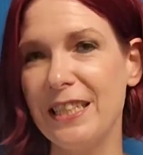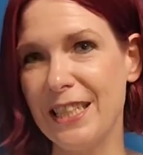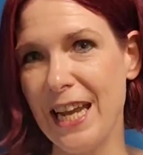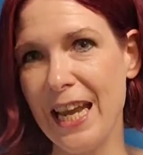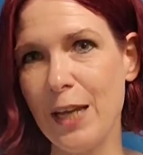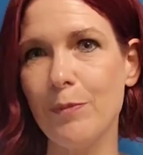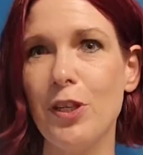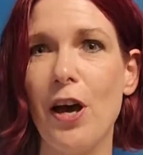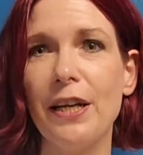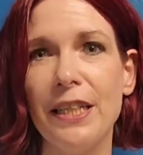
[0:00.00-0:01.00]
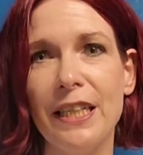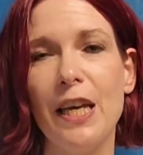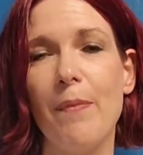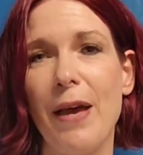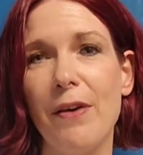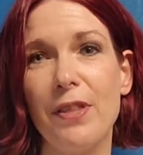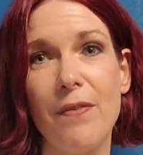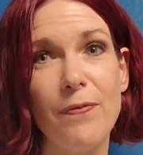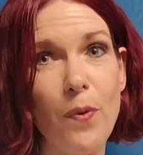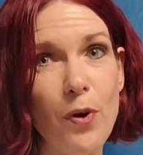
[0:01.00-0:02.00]
Today I'm talking about
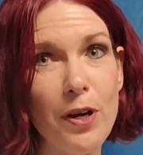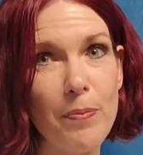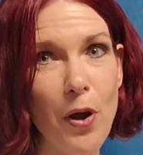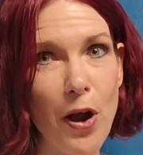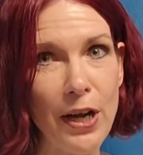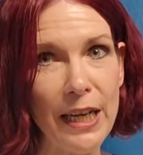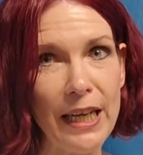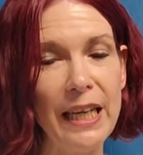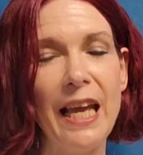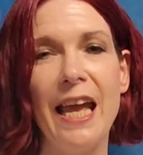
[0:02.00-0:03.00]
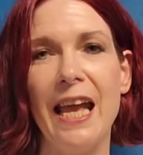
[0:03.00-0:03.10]
the Forward Party,